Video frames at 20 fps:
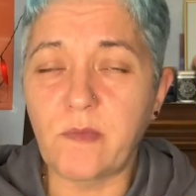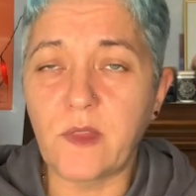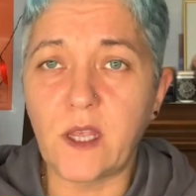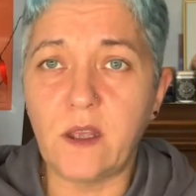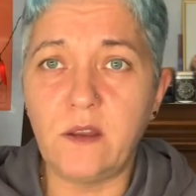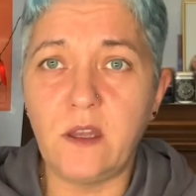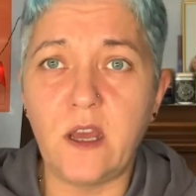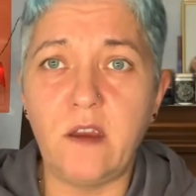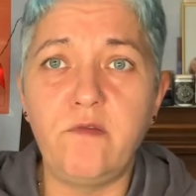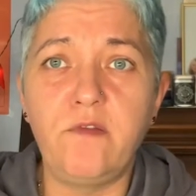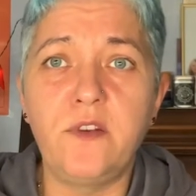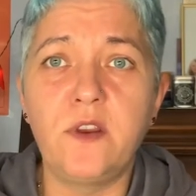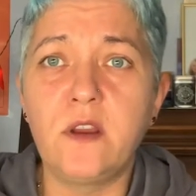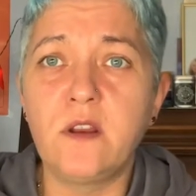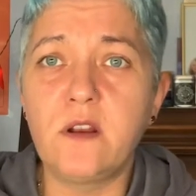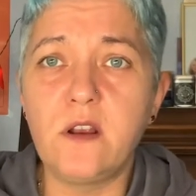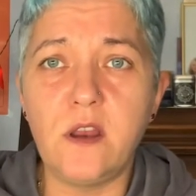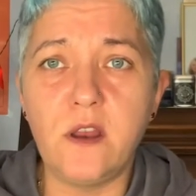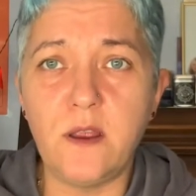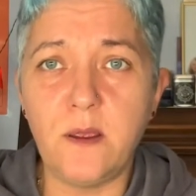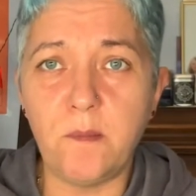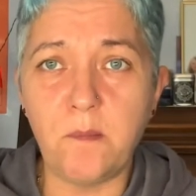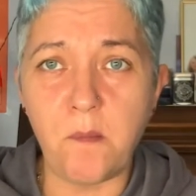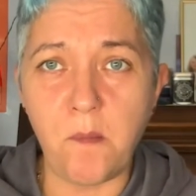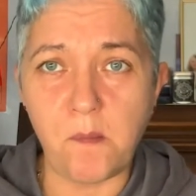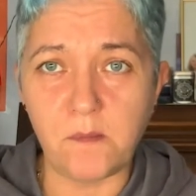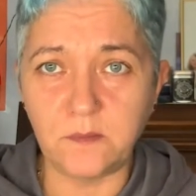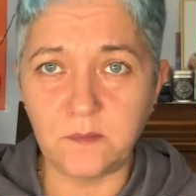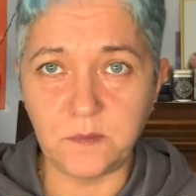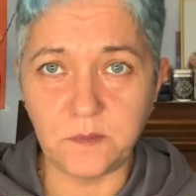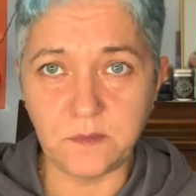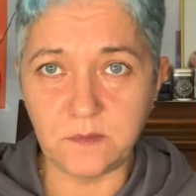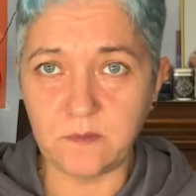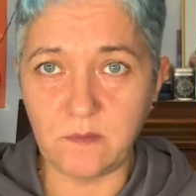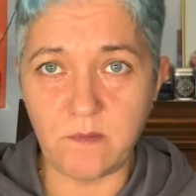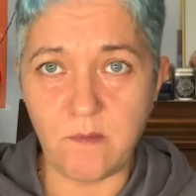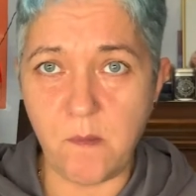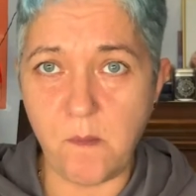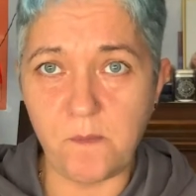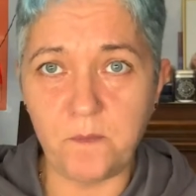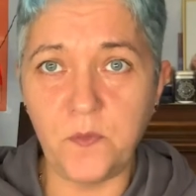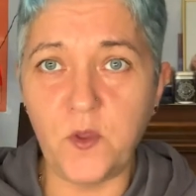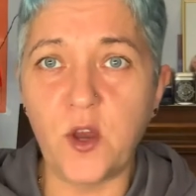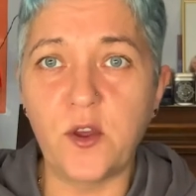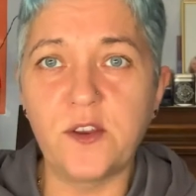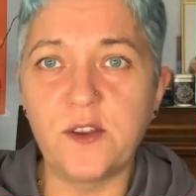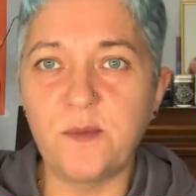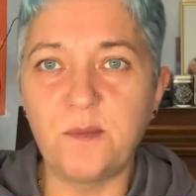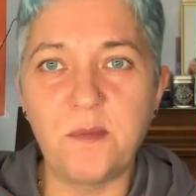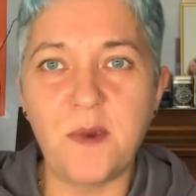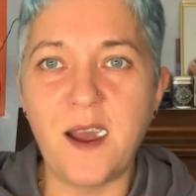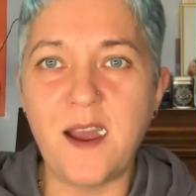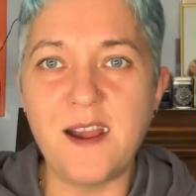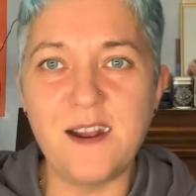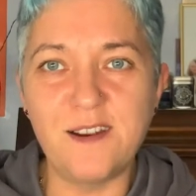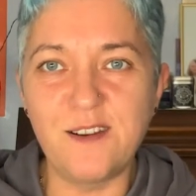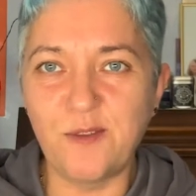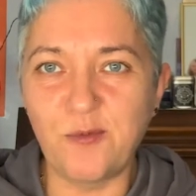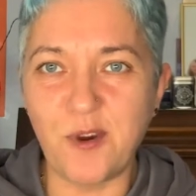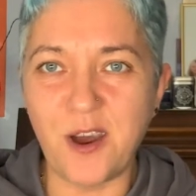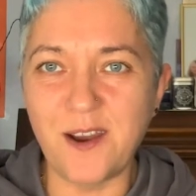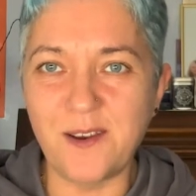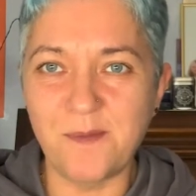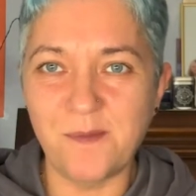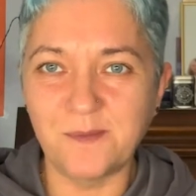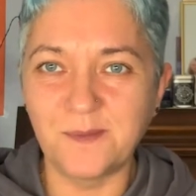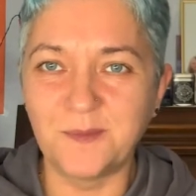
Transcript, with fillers: Definitely not a mild one.